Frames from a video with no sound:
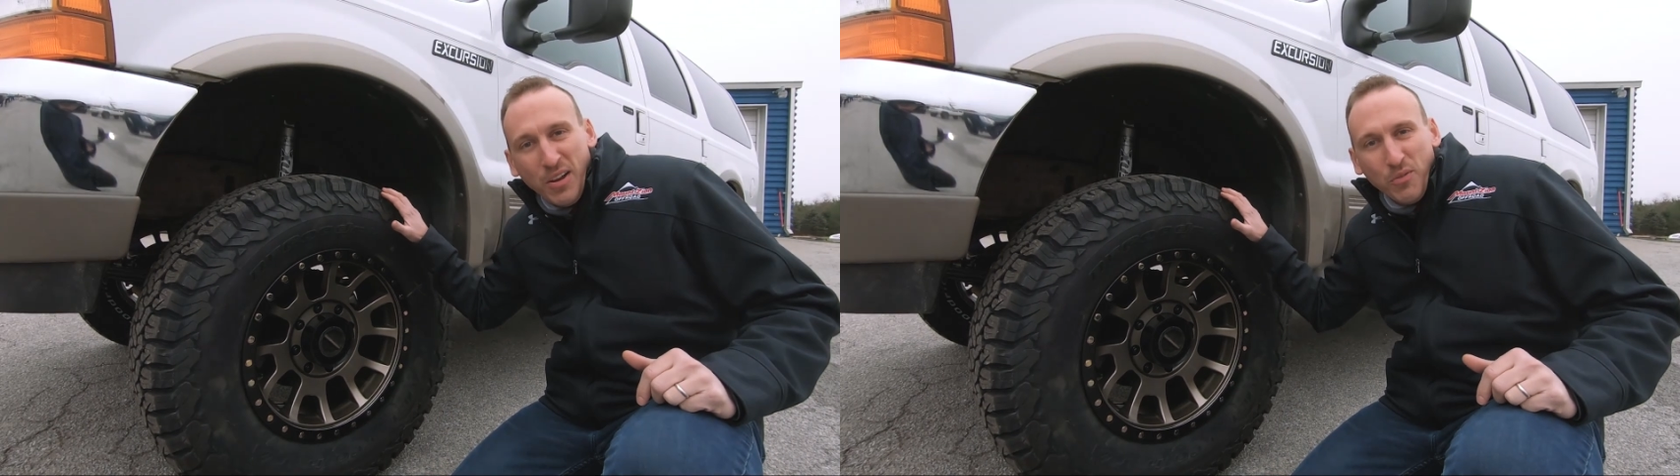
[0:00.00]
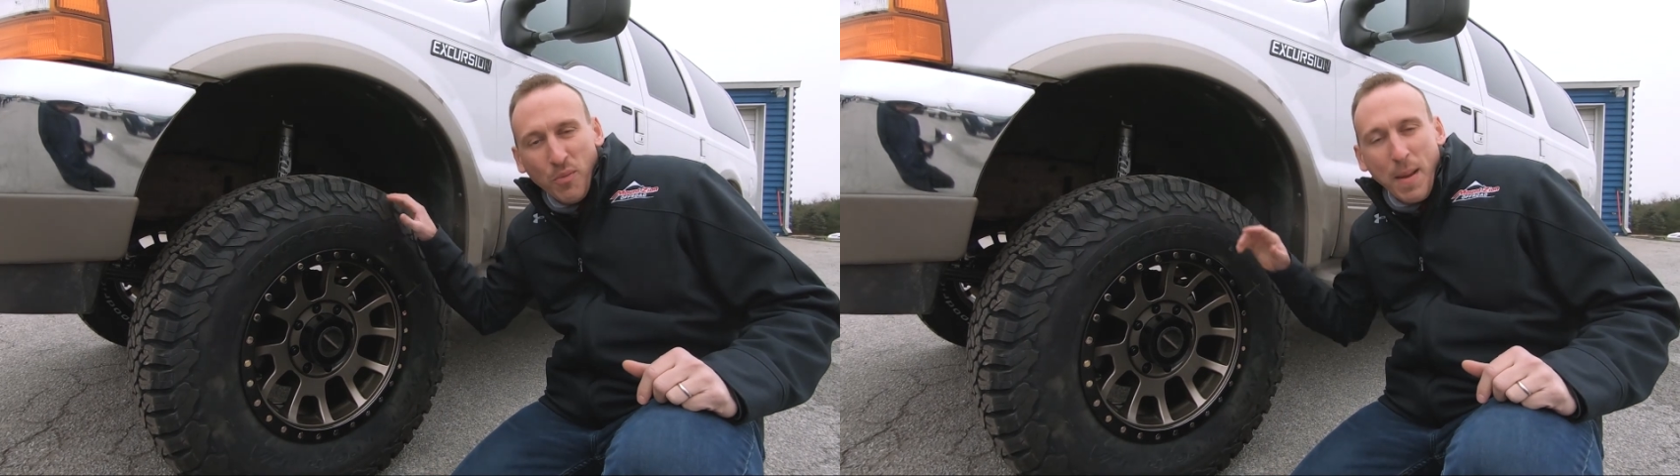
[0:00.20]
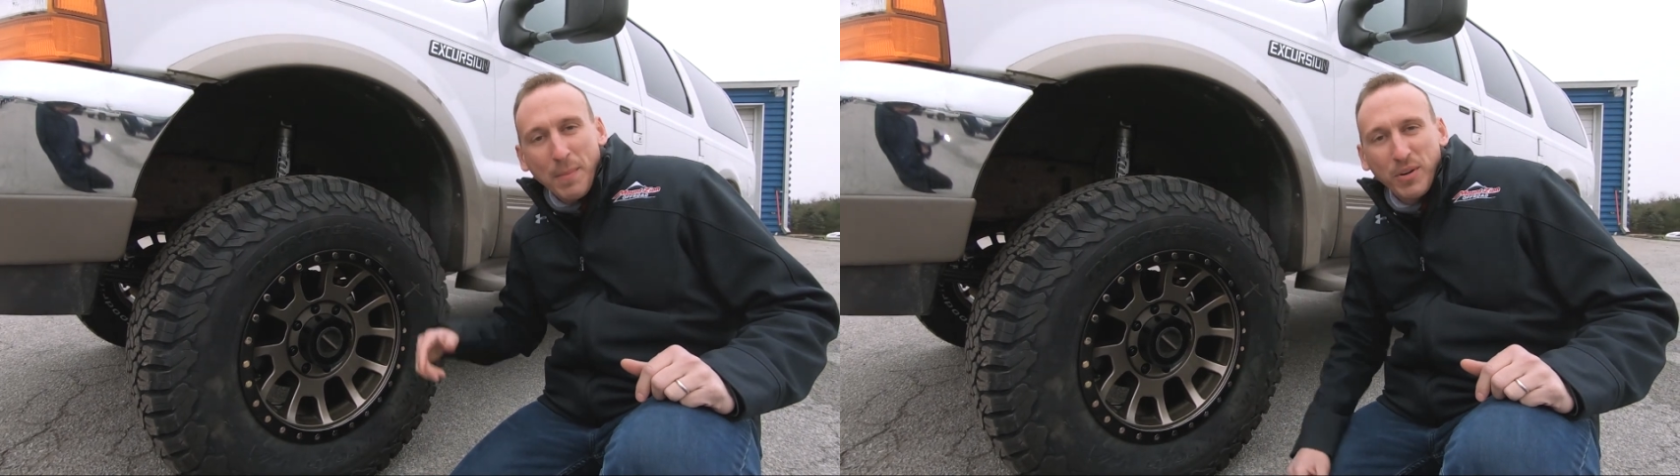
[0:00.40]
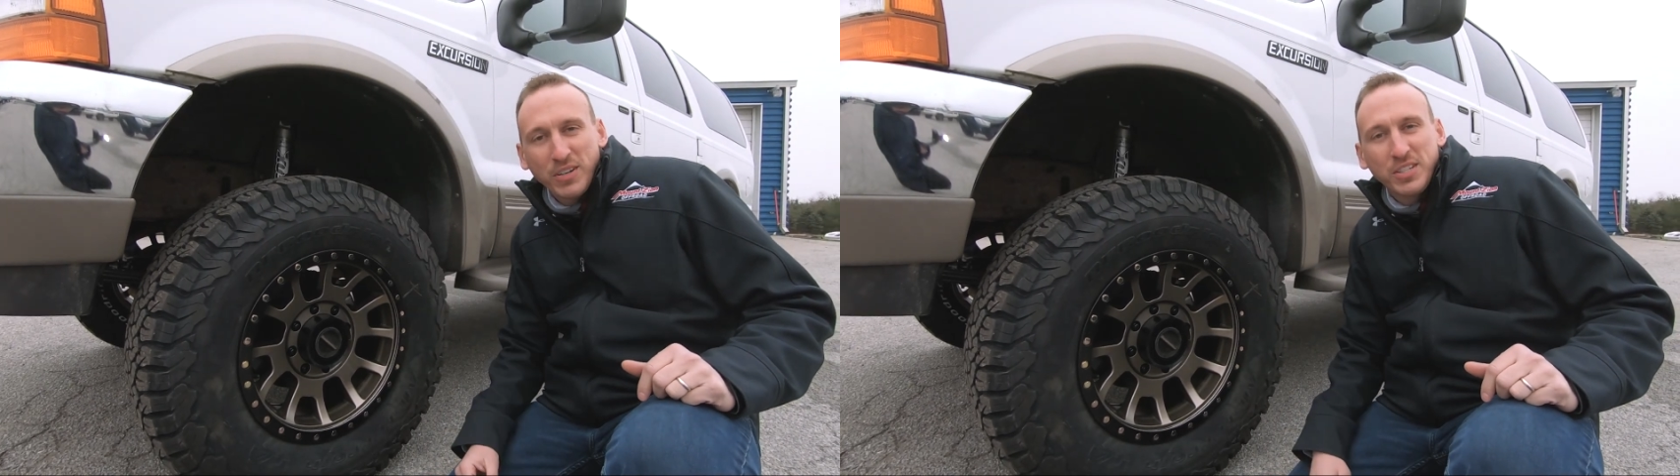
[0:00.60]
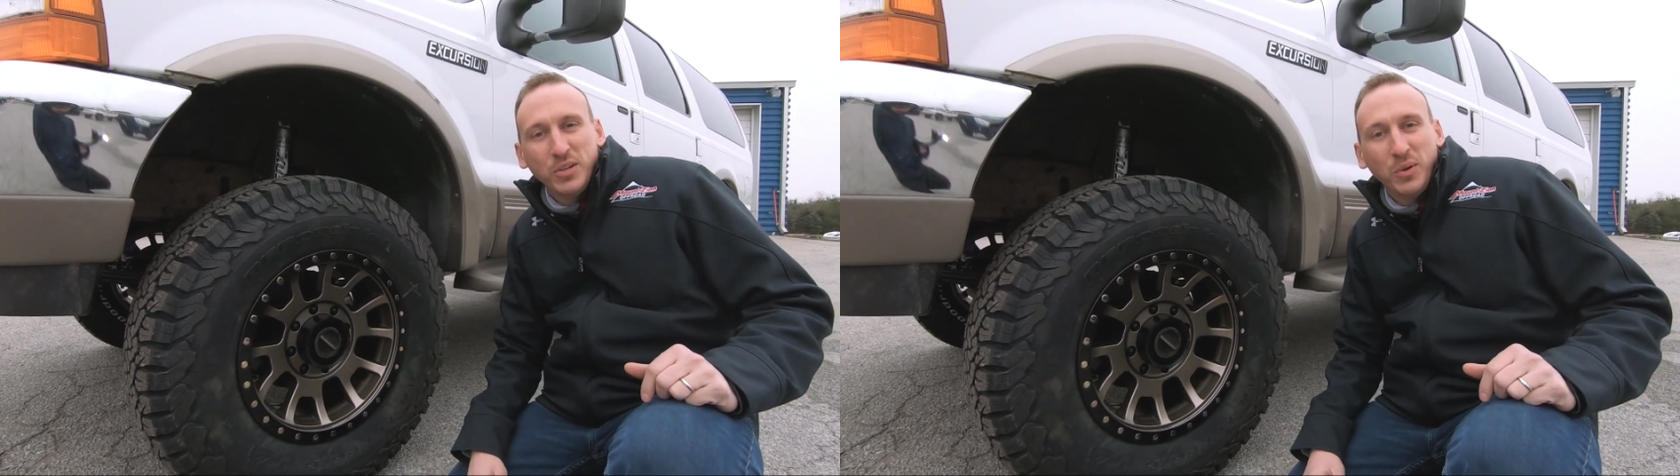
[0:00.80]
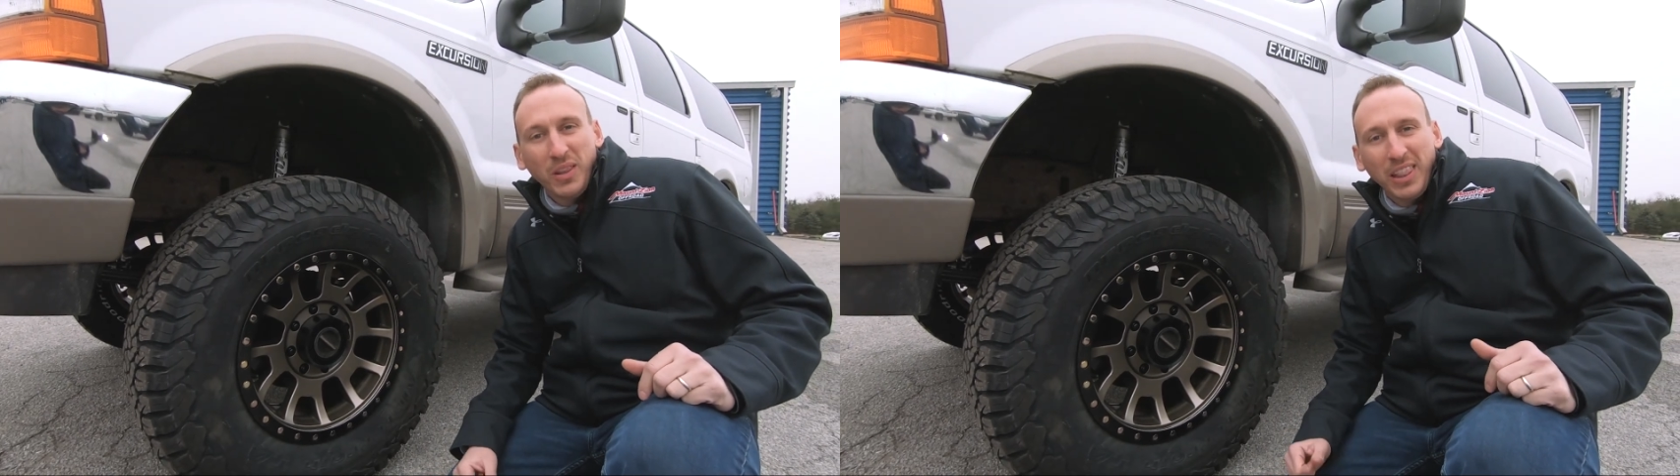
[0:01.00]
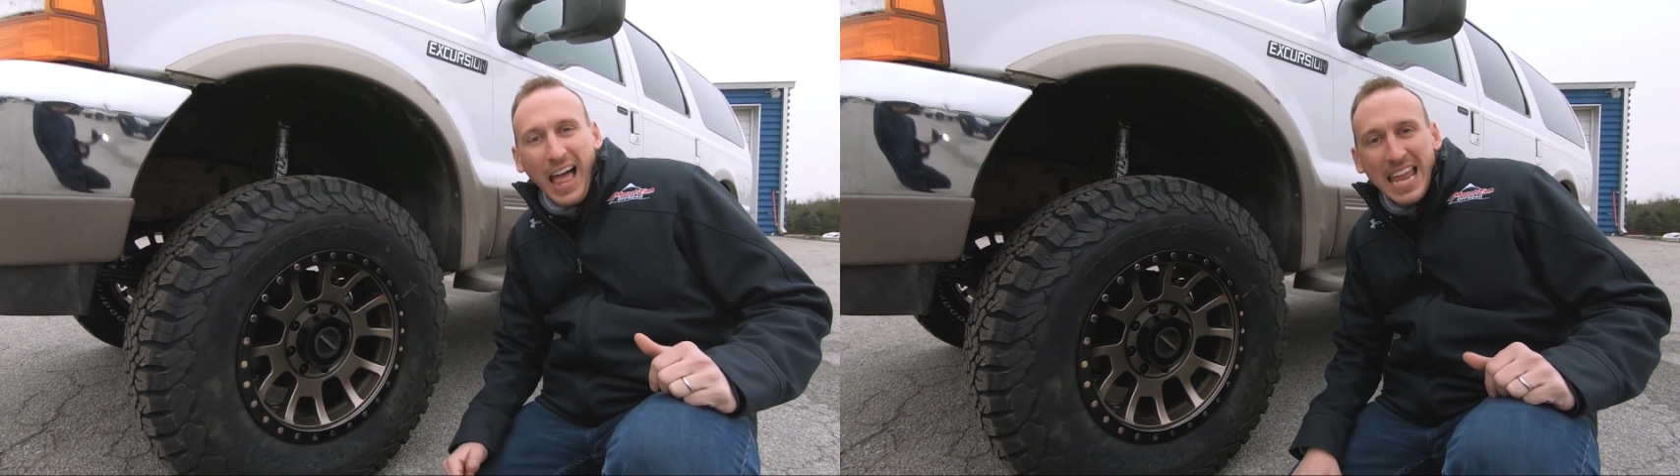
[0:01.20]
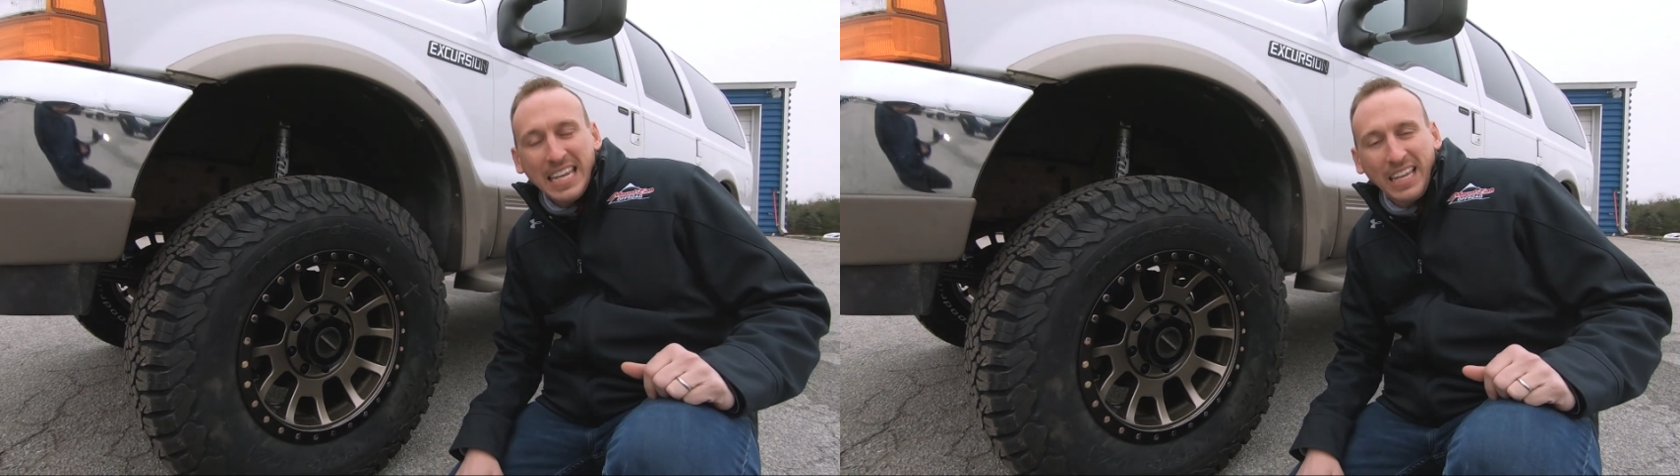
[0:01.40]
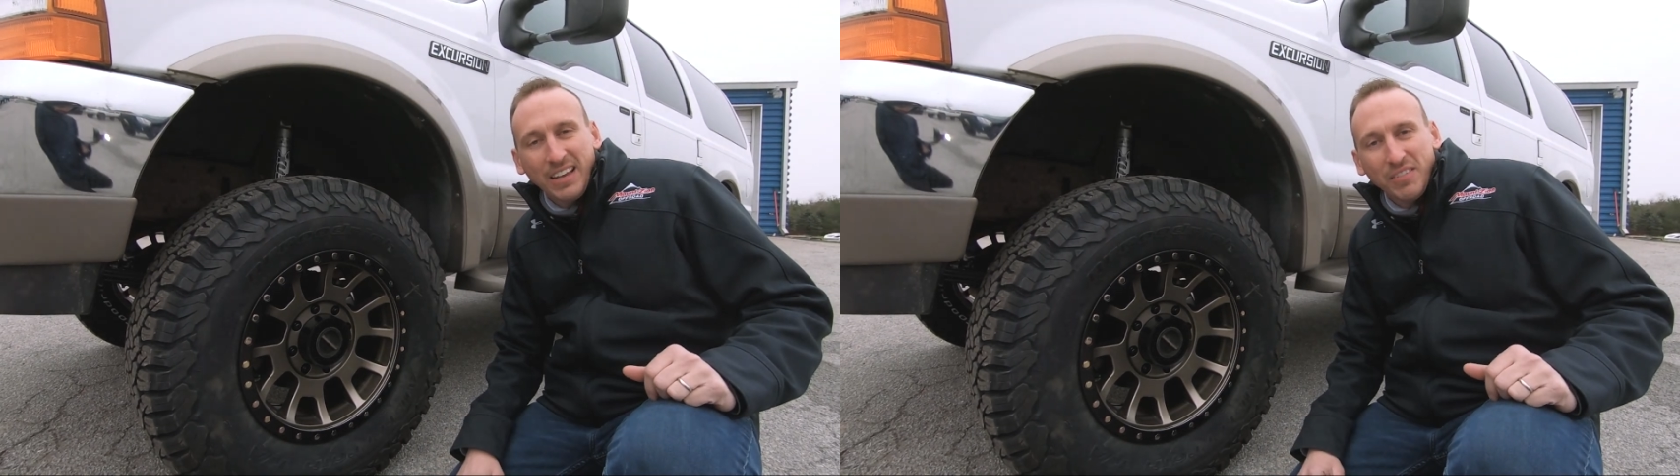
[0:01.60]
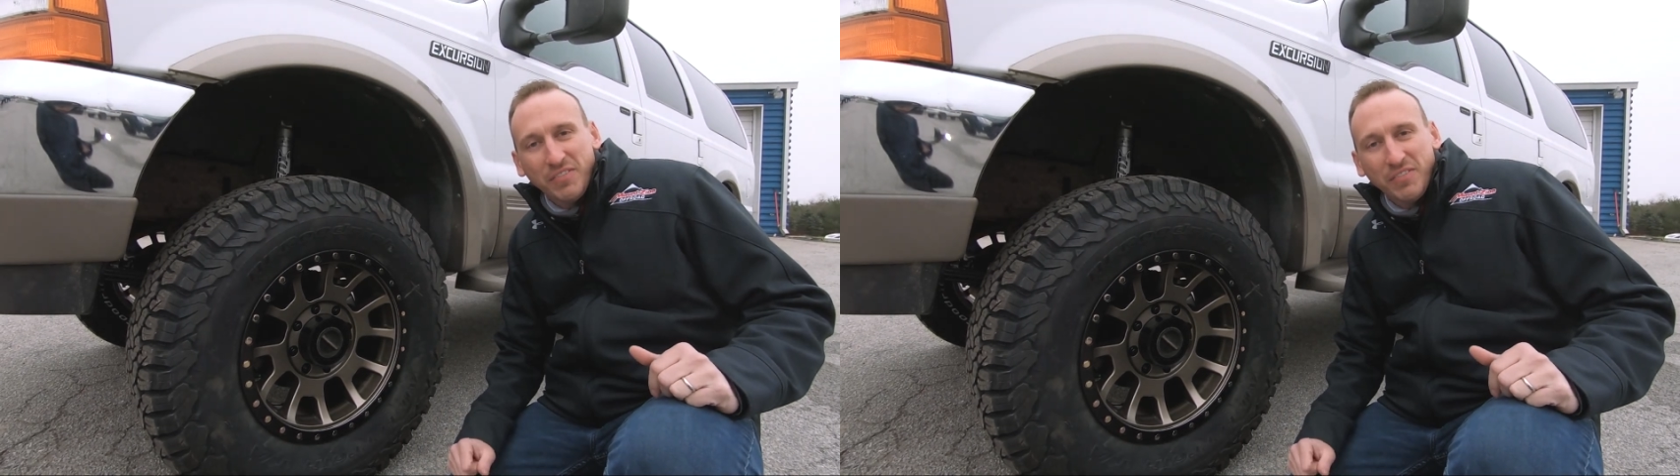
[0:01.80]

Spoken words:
Remember to like,